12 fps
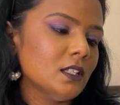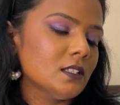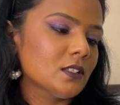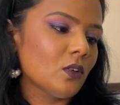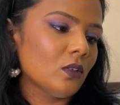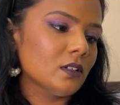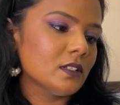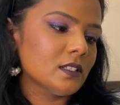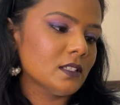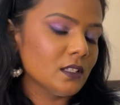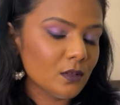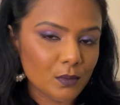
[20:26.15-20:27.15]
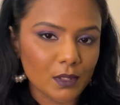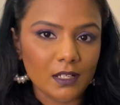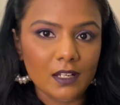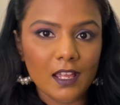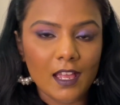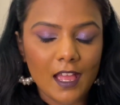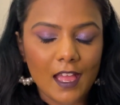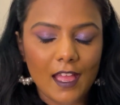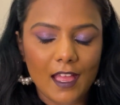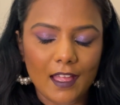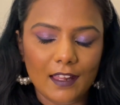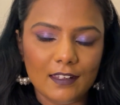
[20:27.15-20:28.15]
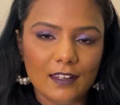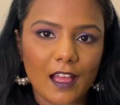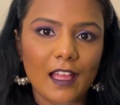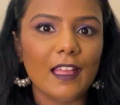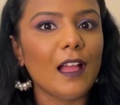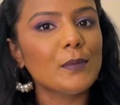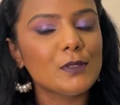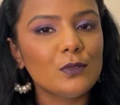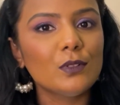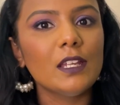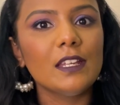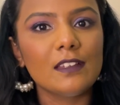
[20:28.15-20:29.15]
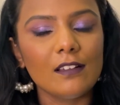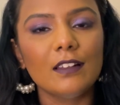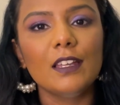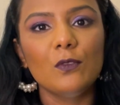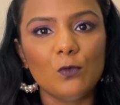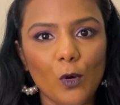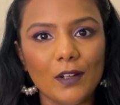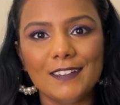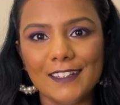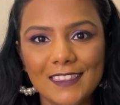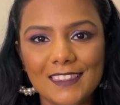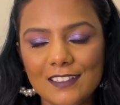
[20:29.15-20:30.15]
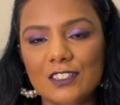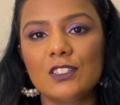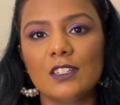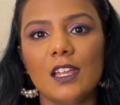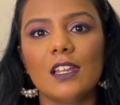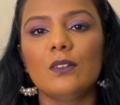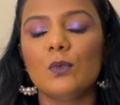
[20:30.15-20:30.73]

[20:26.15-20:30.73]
It's called Cinnamon, and I absolutely really wanted this shade,